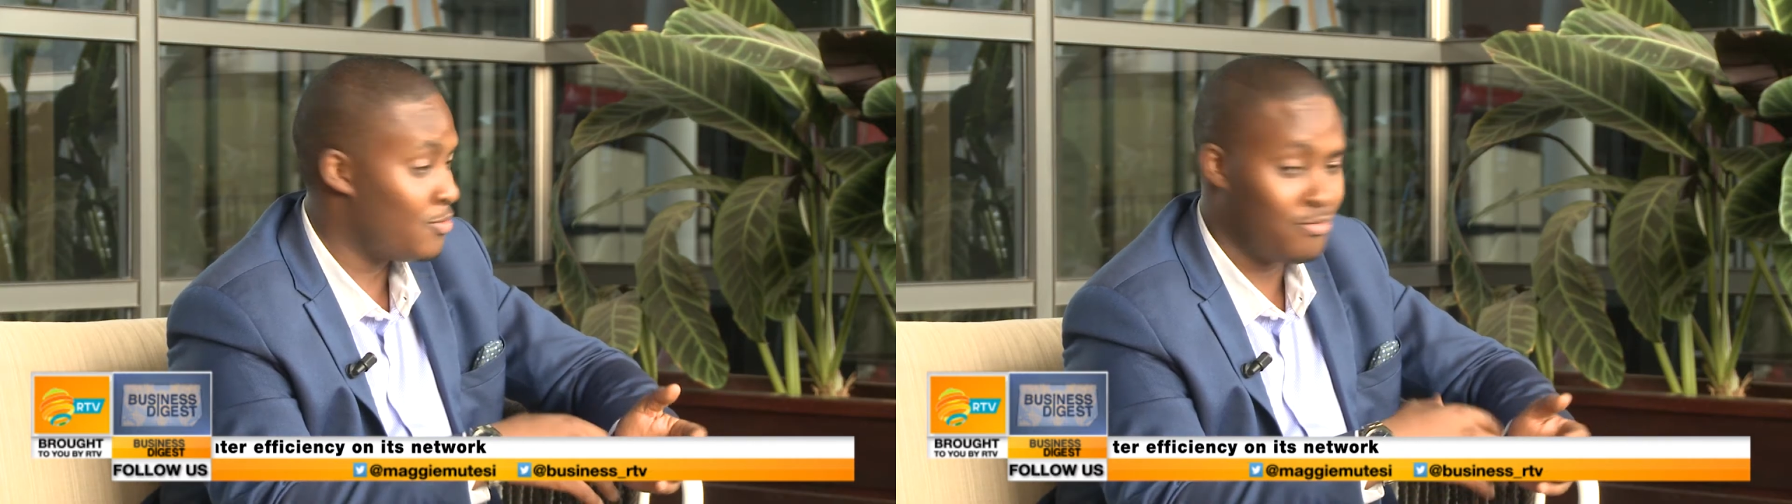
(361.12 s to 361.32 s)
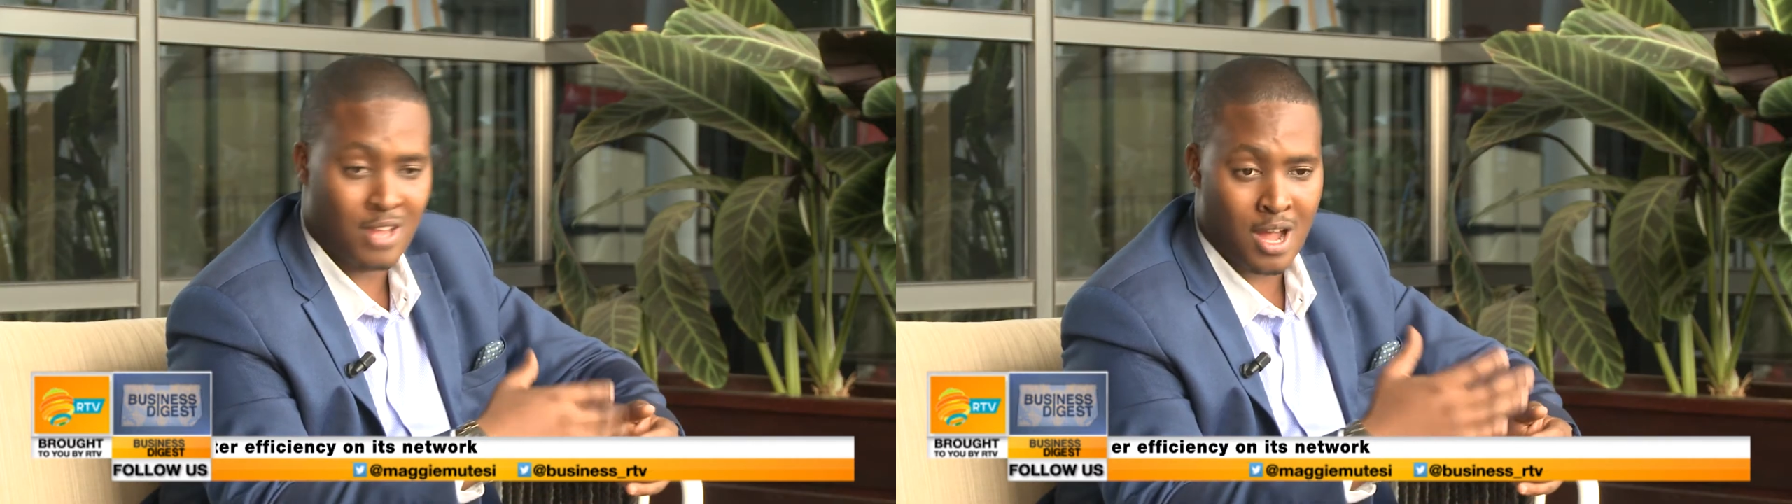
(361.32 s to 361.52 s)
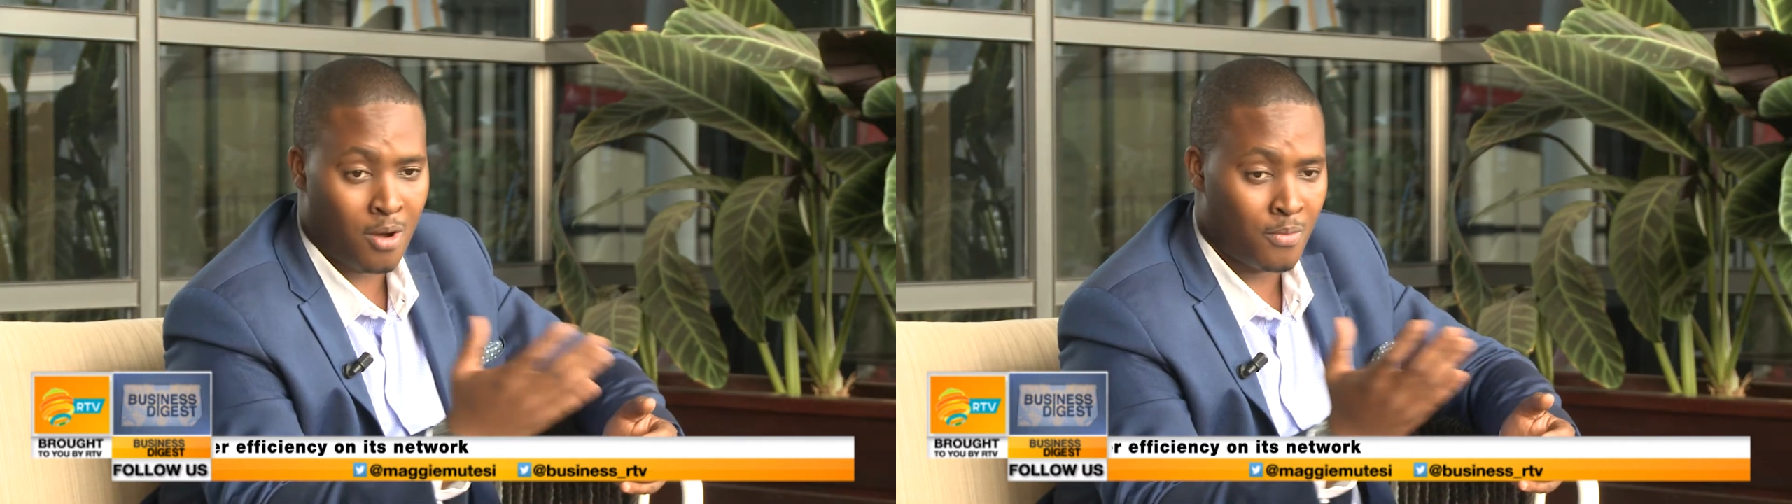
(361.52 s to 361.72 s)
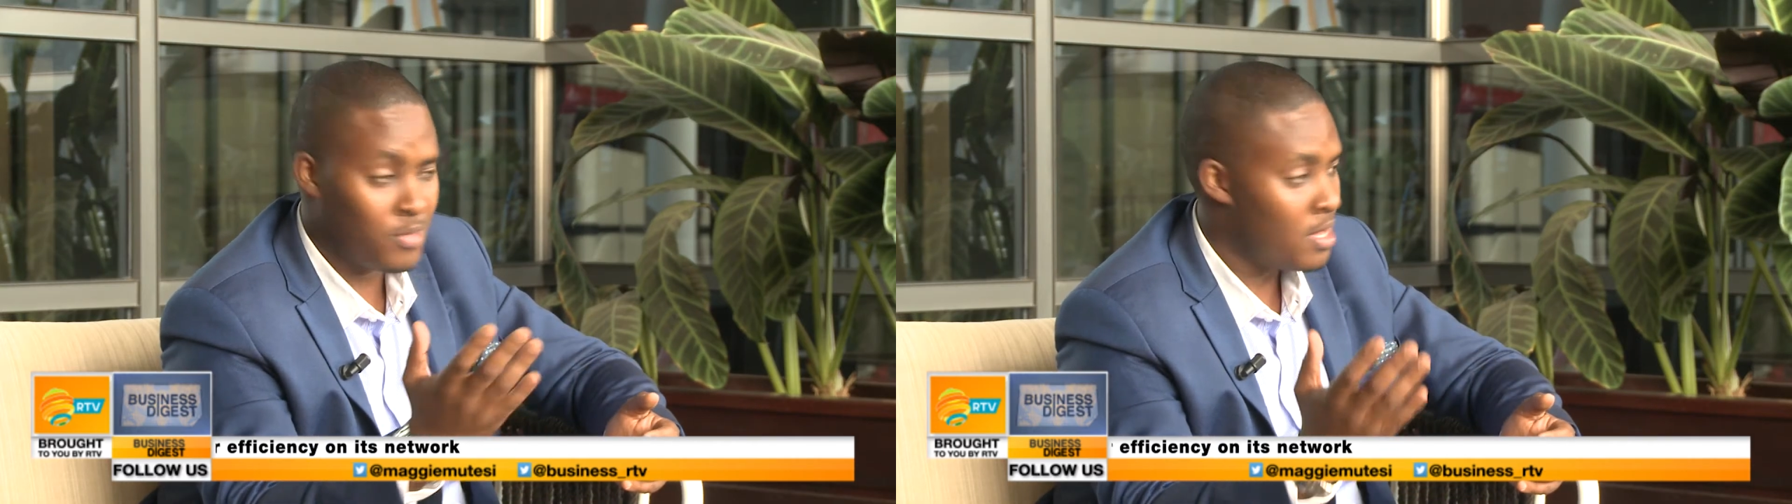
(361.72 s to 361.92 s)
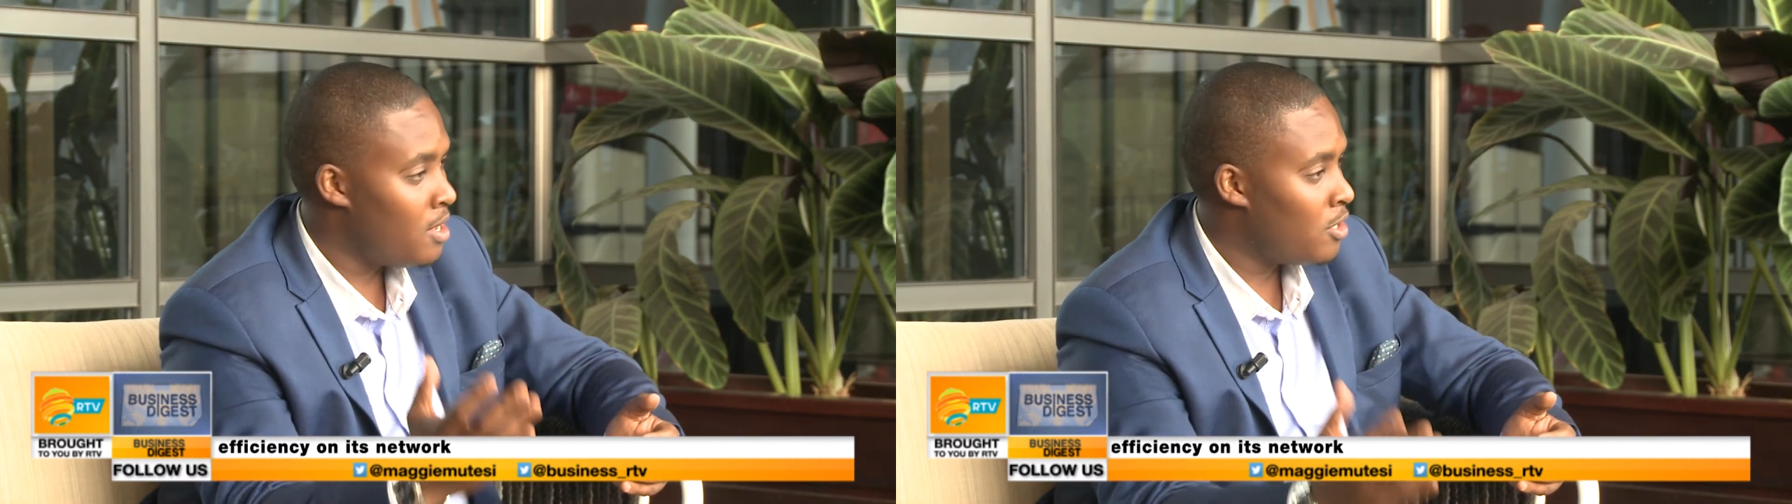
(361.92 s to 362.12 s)
to now
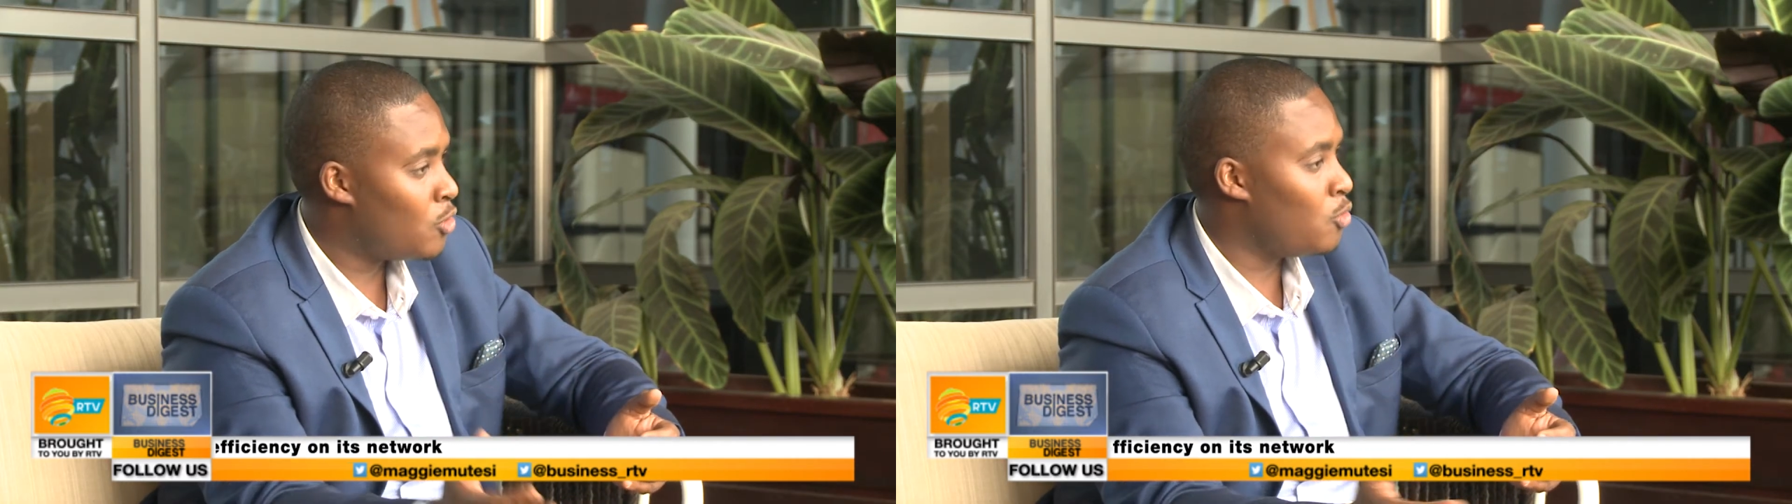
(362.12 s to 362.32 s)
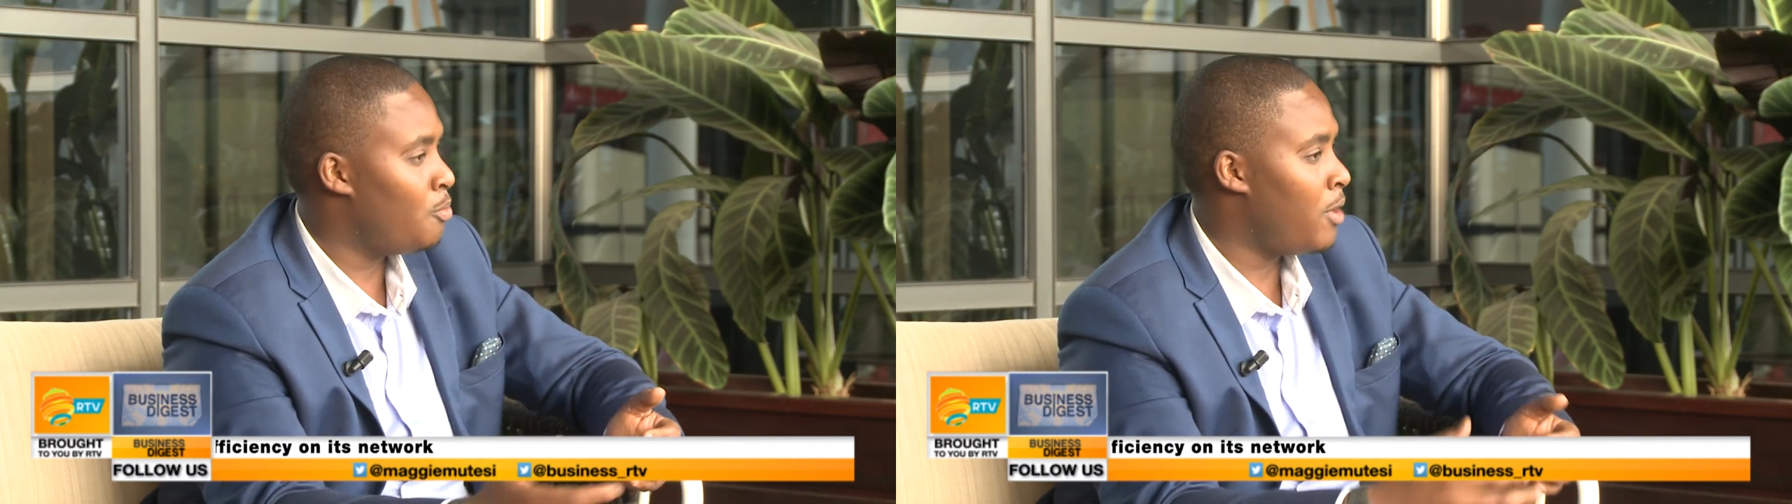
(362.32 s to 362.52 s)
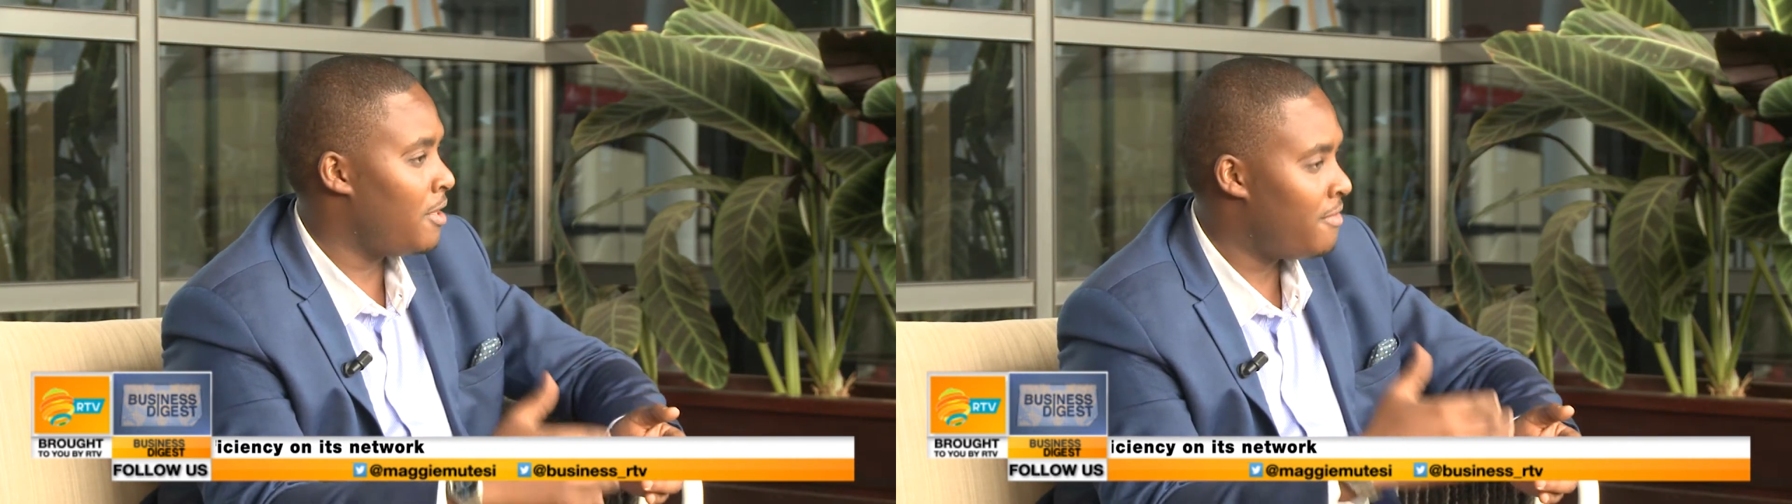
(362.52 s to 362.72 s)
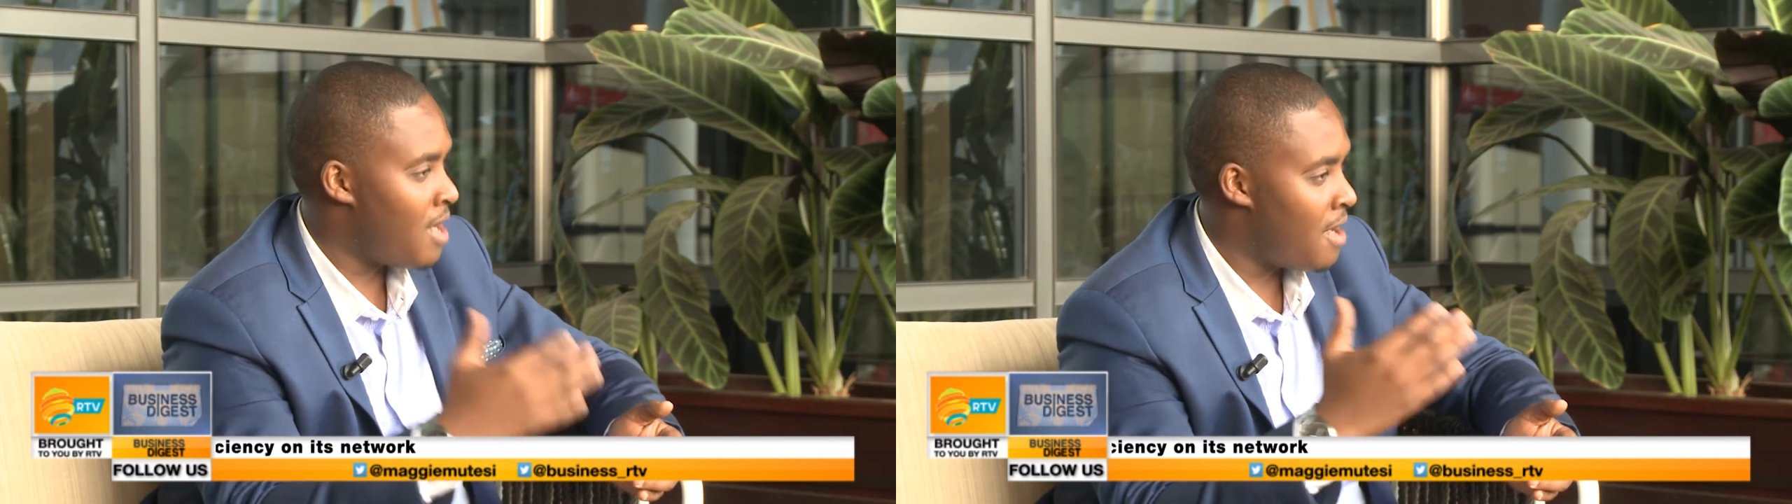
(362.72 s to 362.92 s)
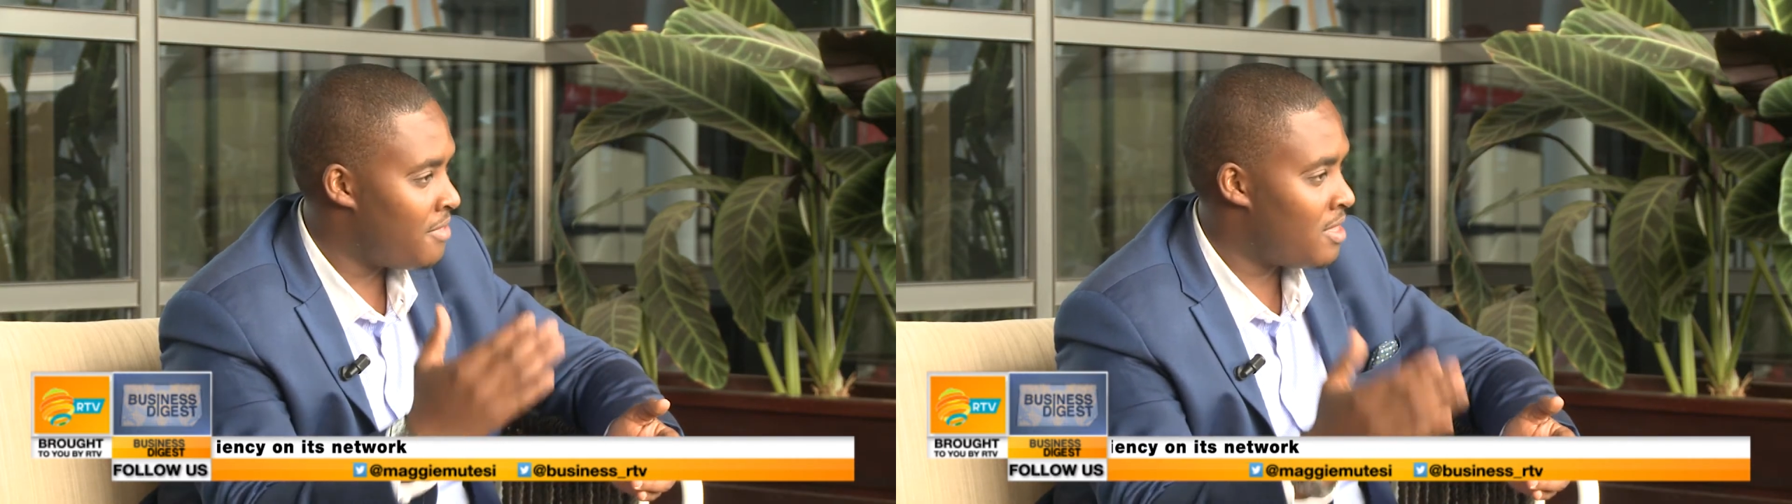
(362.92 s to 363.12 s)
$2.5, $3,